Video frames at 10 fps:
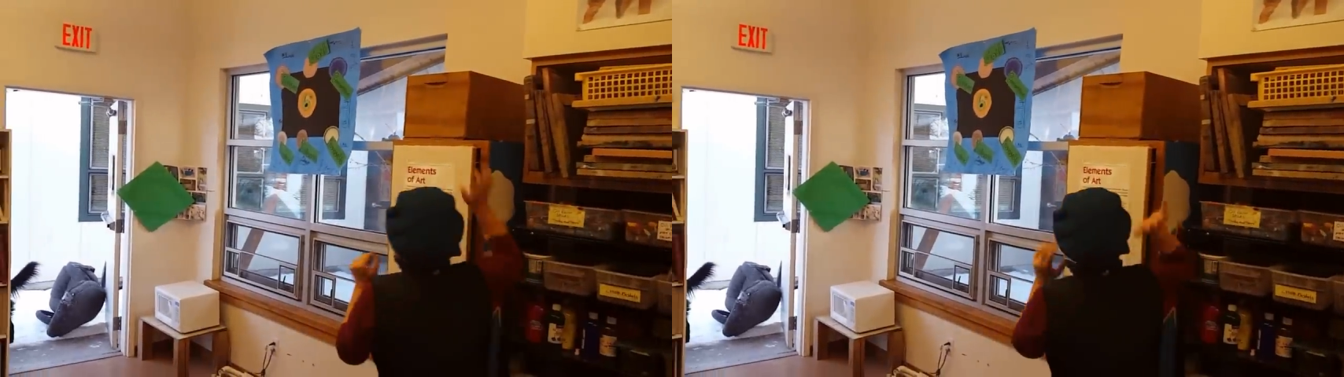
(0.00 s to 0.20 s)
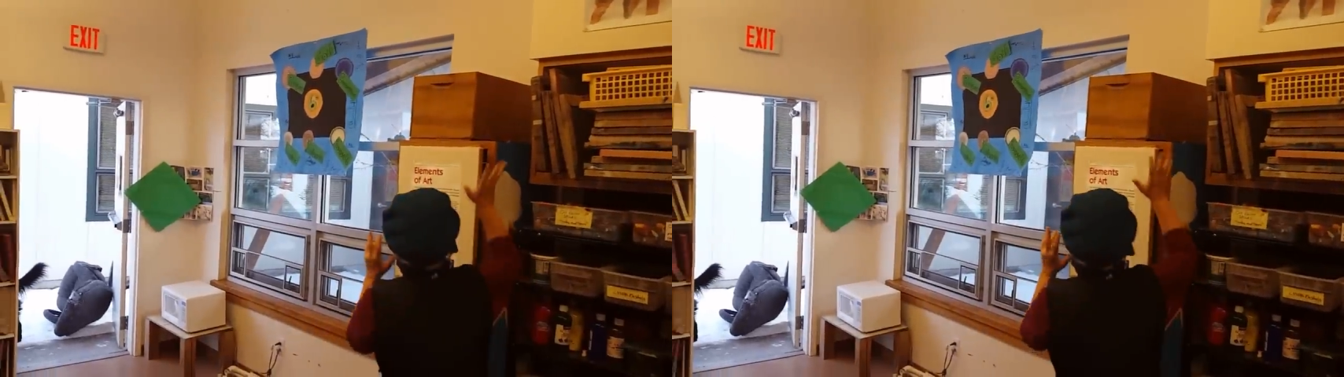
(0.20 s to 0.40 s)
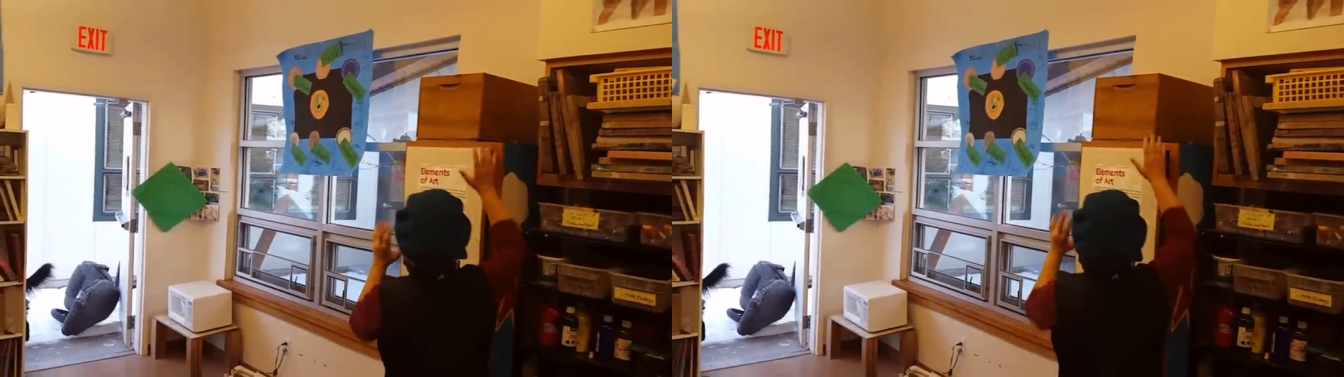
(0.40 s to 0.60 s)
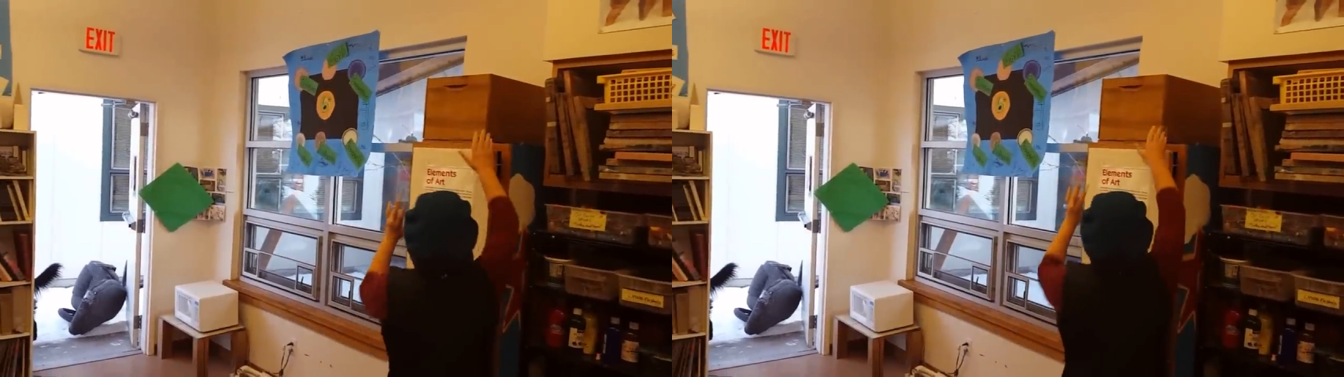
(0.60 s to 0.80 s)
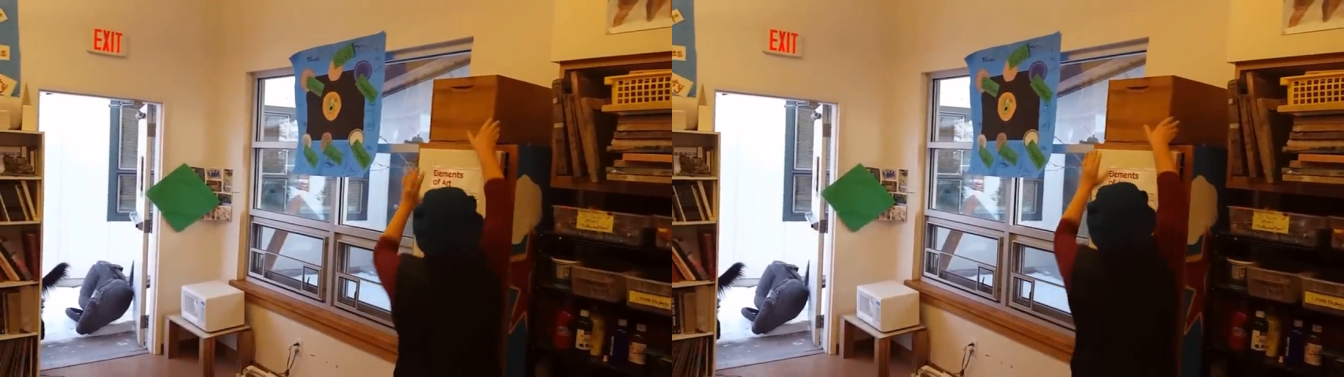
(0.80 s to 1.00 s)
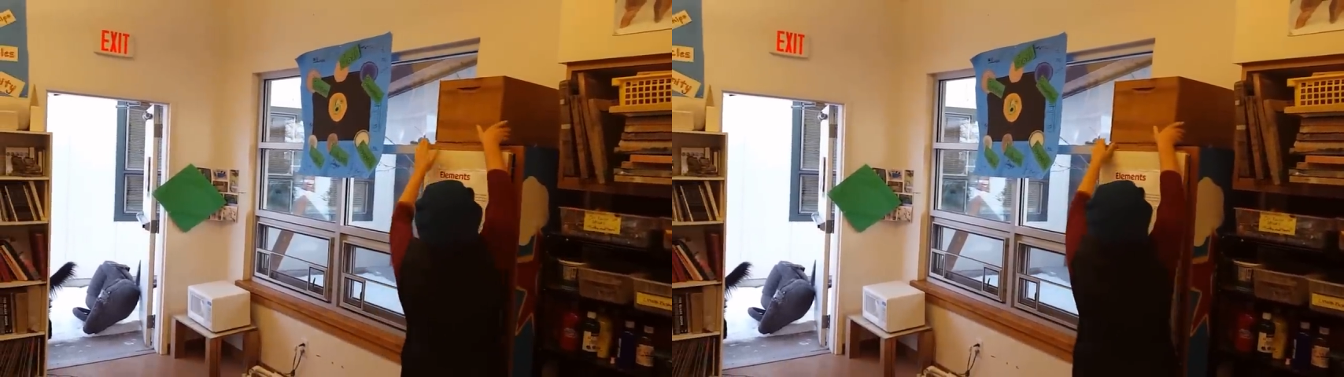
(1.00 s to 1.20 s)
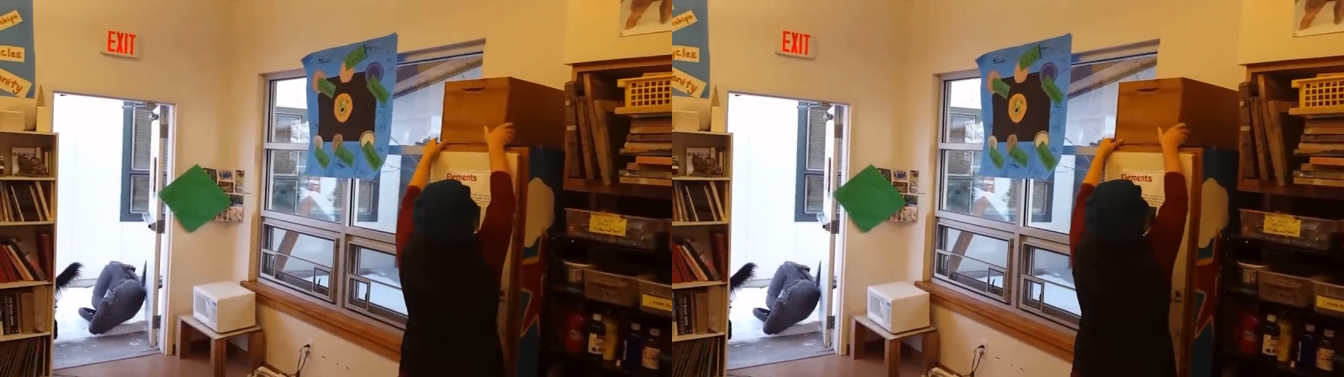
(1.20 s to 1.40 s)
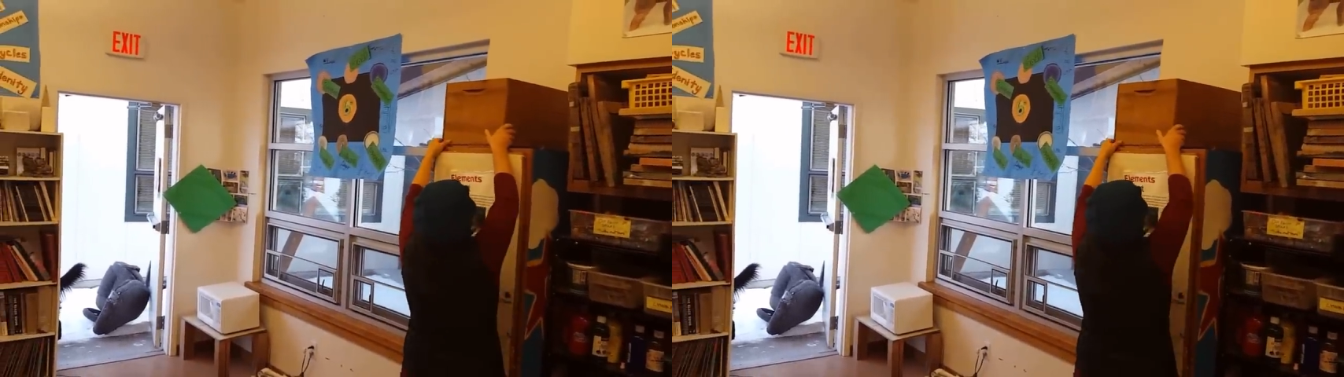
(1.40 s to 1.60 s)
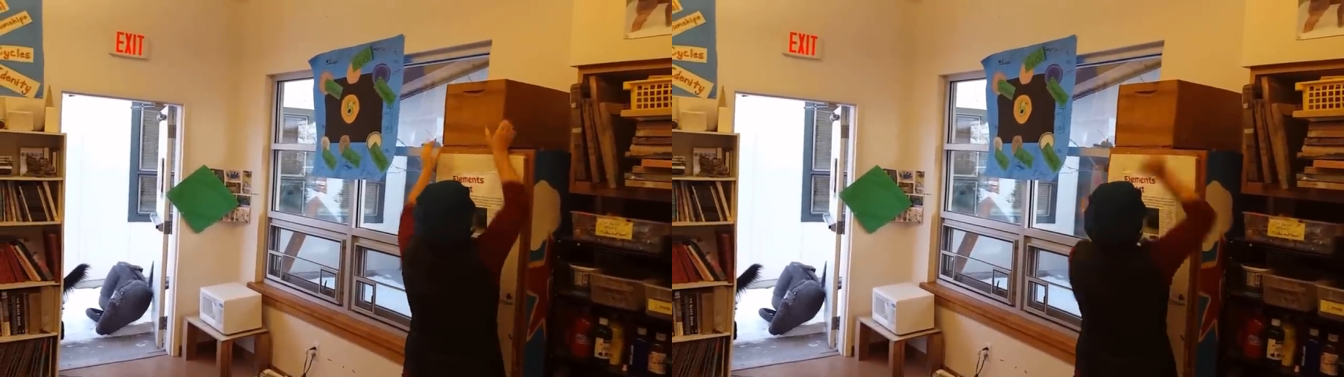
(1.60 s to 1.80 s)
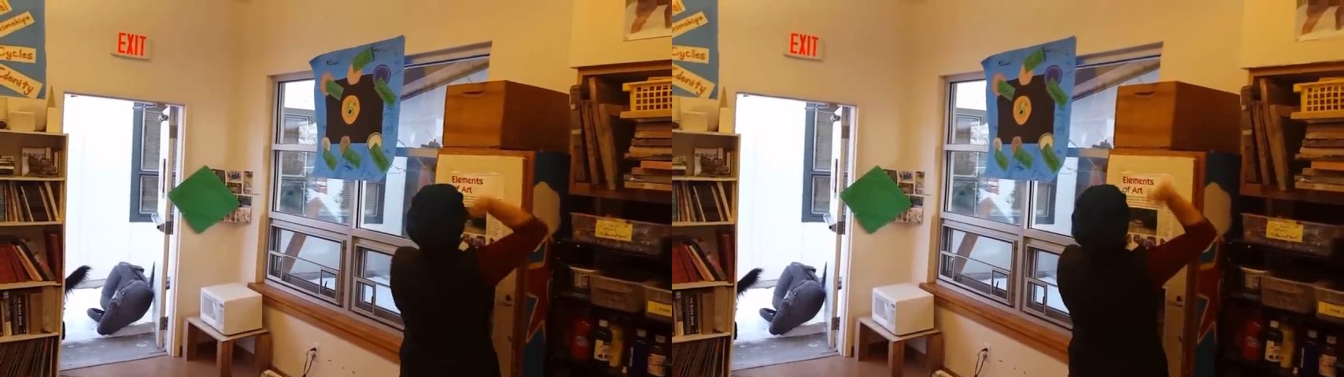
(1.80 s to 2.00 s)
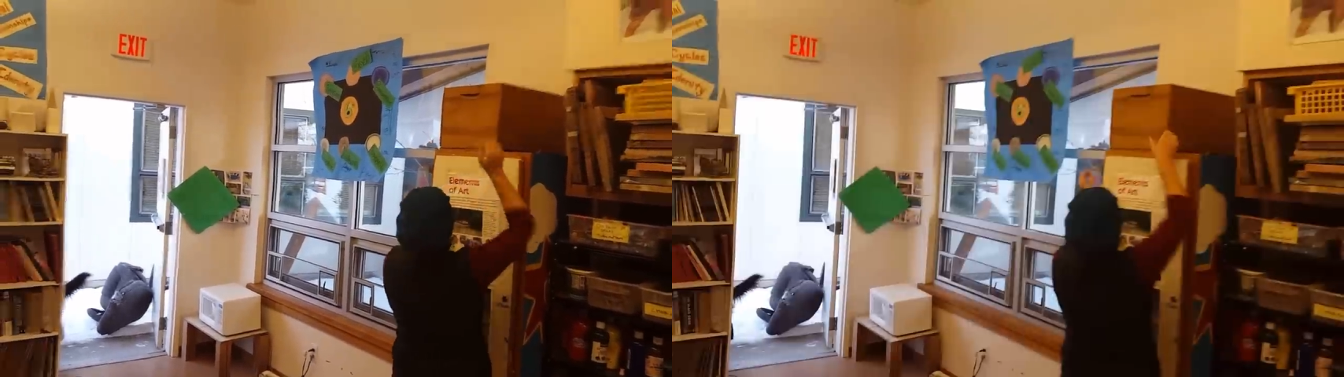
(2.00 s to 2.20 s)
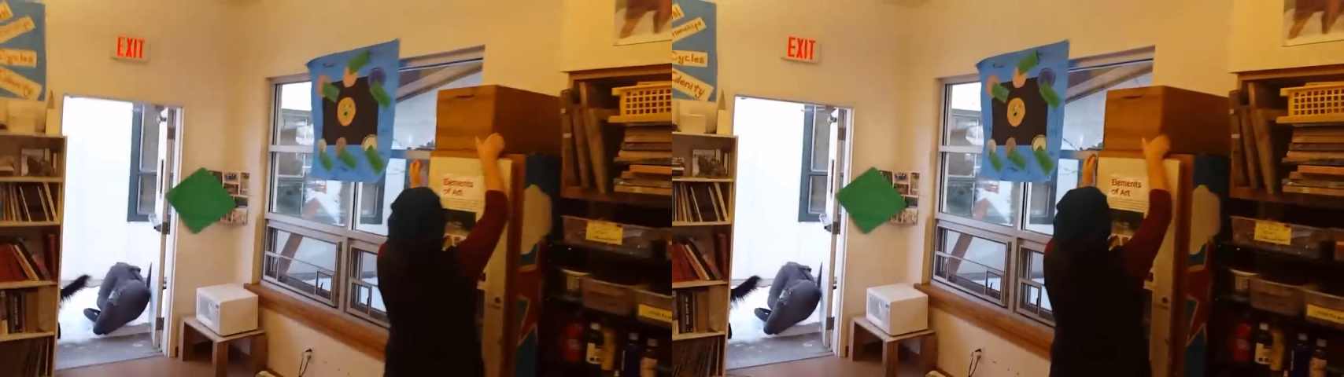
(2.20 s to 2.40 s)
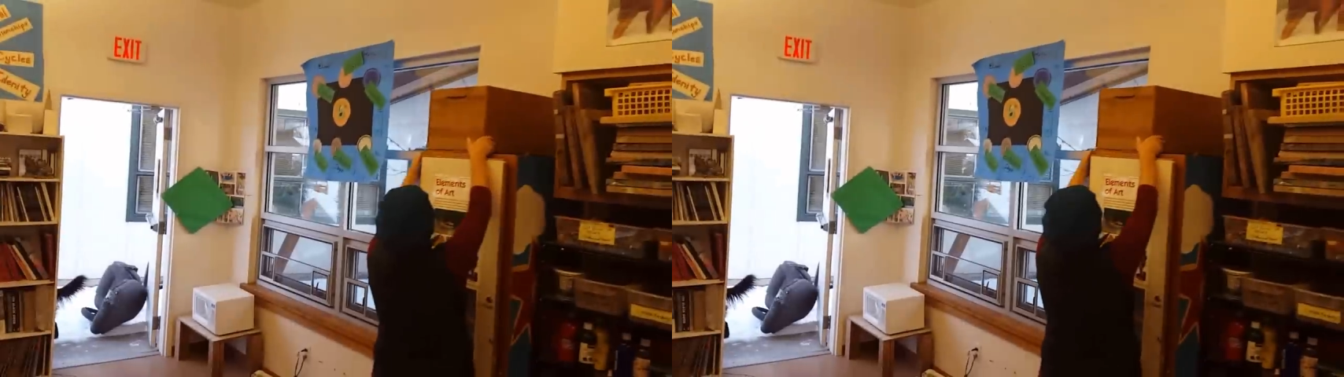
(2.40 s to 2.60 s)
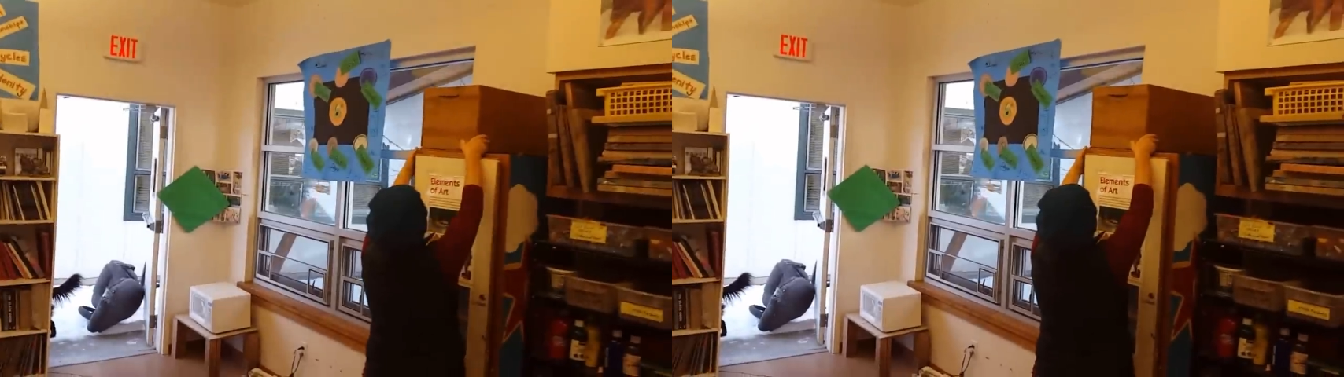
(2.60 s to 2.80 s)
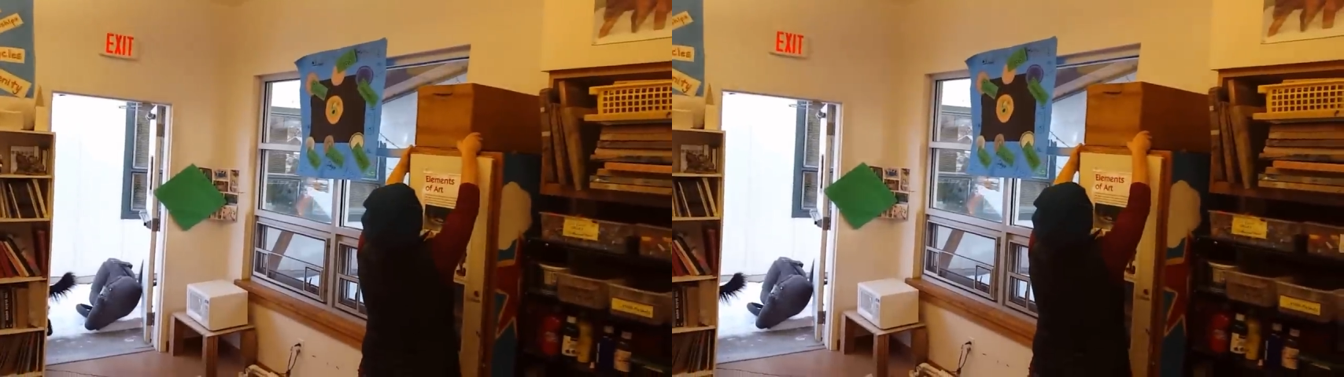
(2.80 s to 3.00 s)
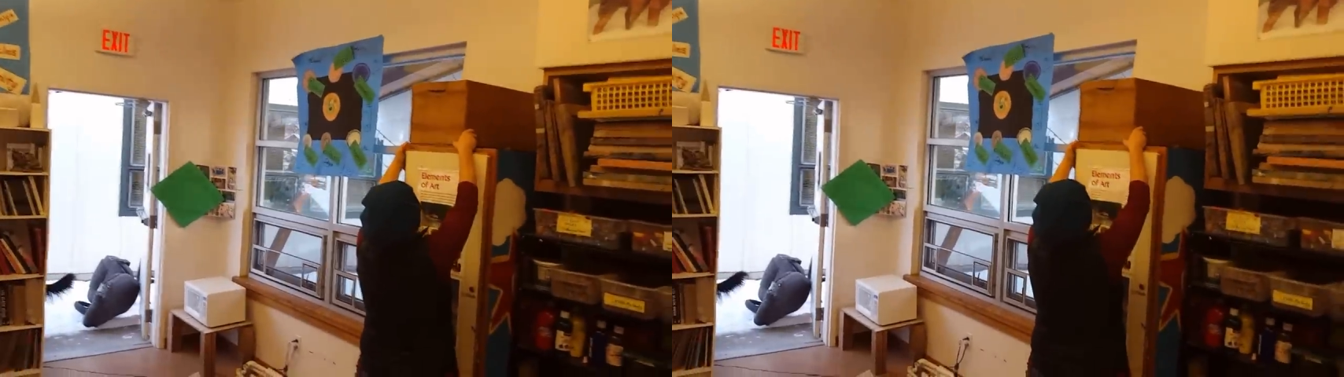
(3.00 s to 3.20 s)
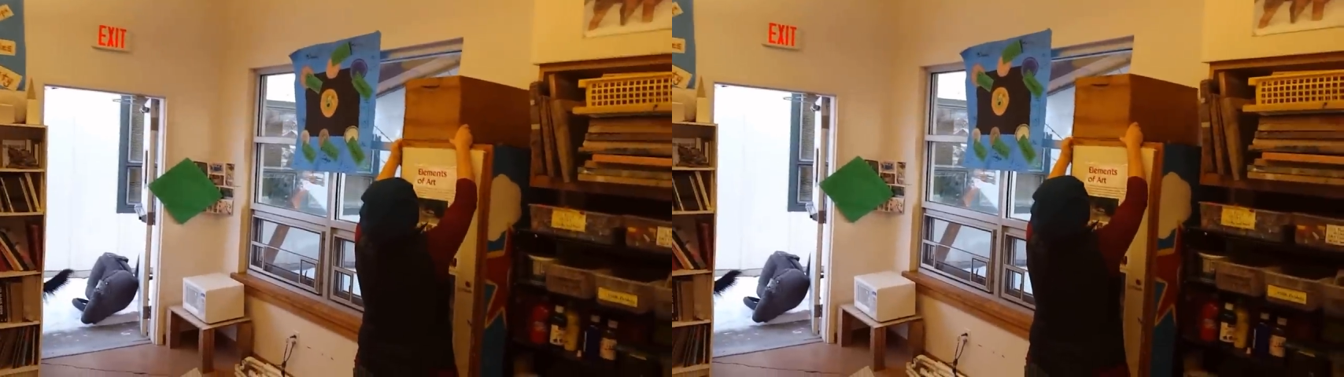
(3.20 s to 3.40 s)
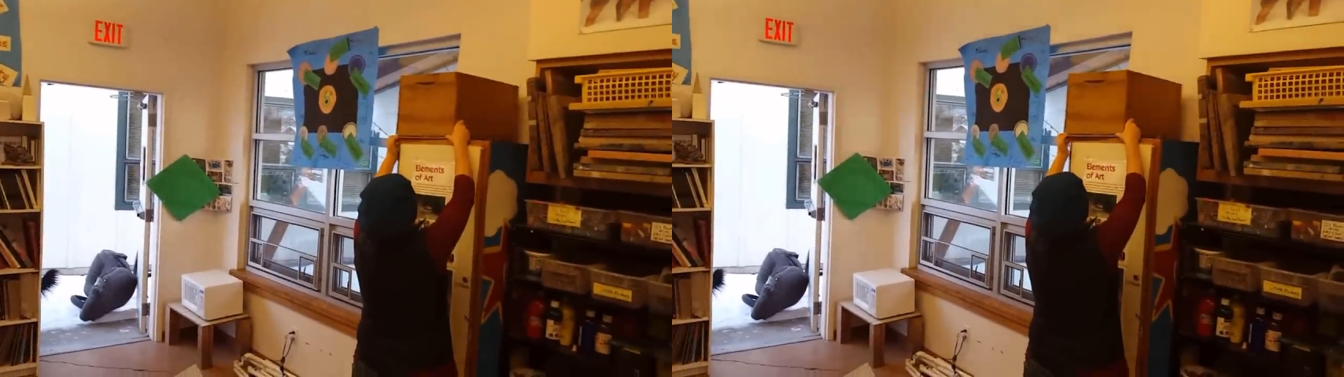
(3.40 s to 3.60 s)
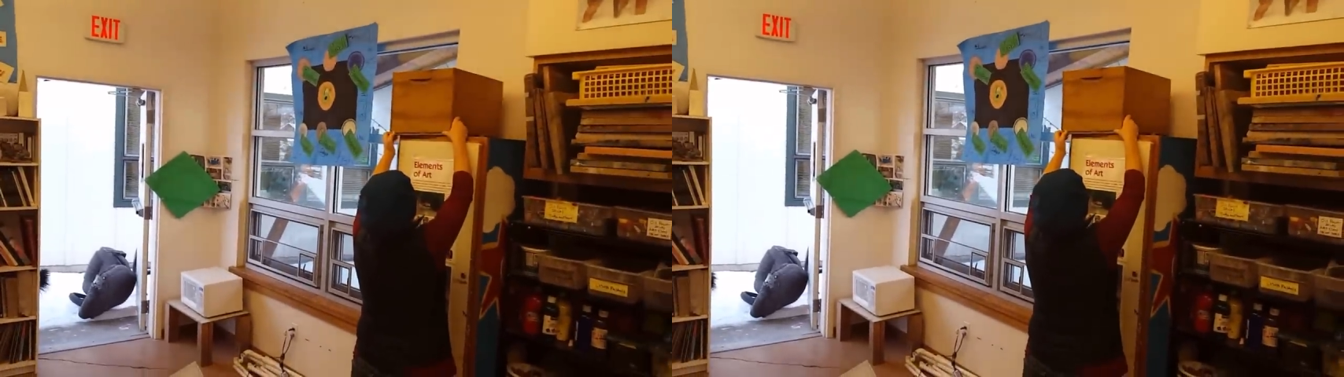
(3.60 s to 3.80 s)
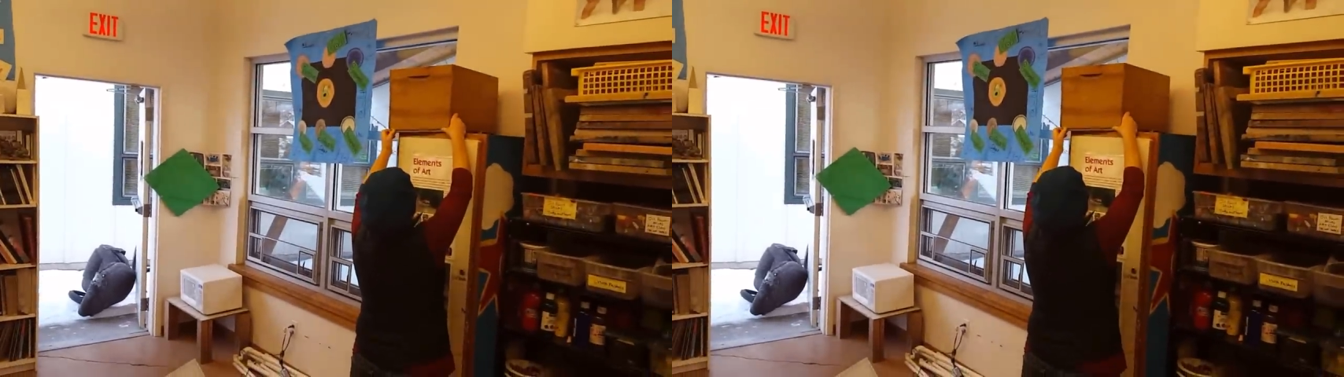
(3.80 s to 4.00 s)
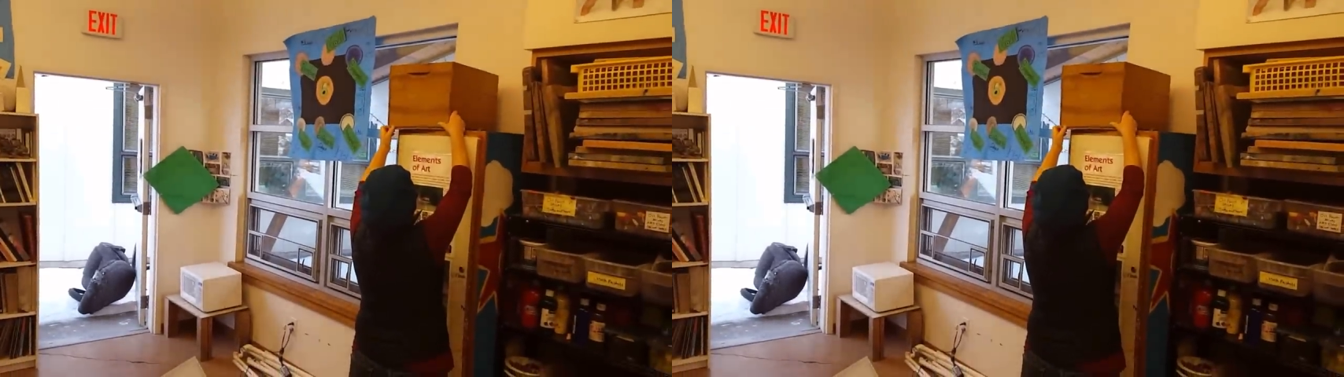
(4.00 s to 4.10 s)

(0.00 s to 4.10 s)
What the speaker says: [unreadable: no face in view]